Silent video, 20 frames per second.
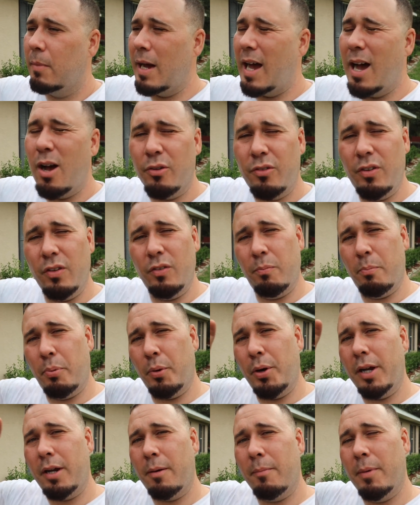My house is
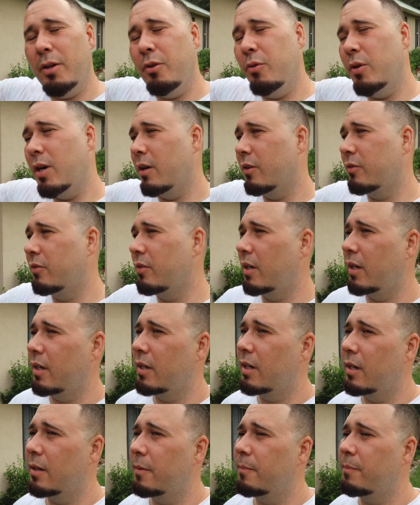brick, my new house that I
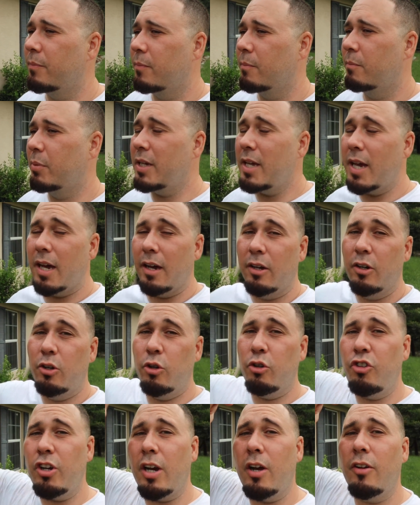got. But yeah,
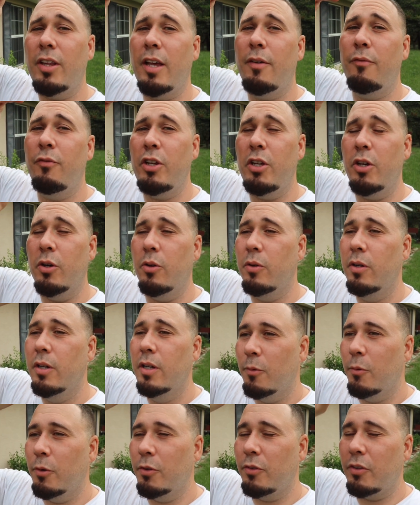go check out that video.
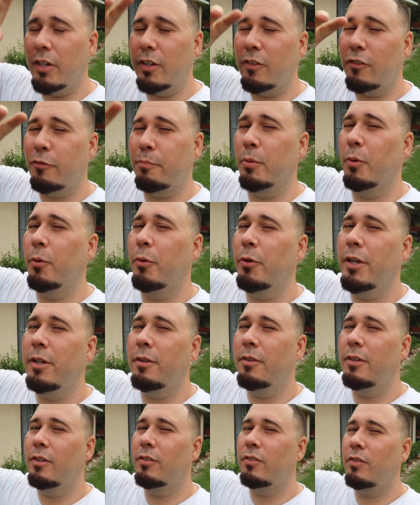Was
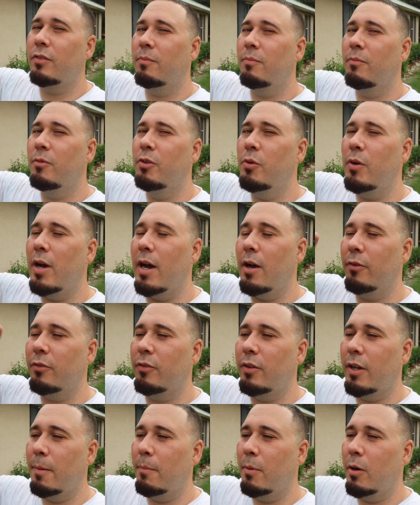exploring this new
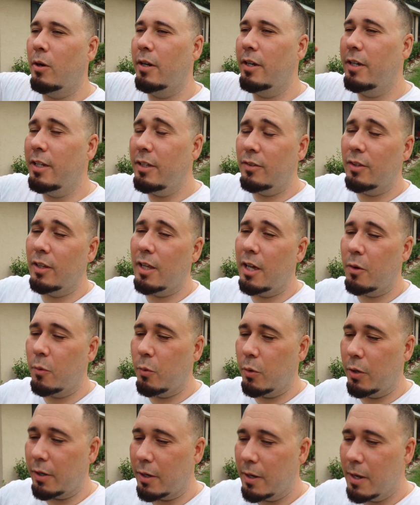house that I bought. It needs a lot of
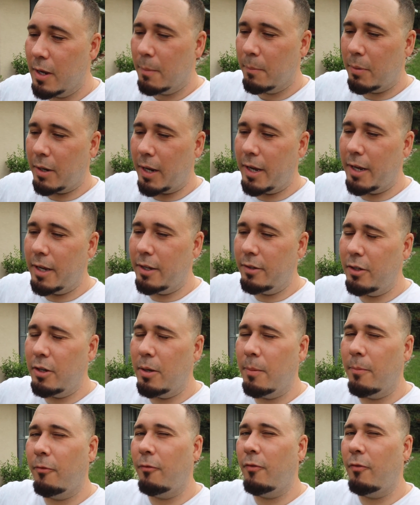work, but I ended up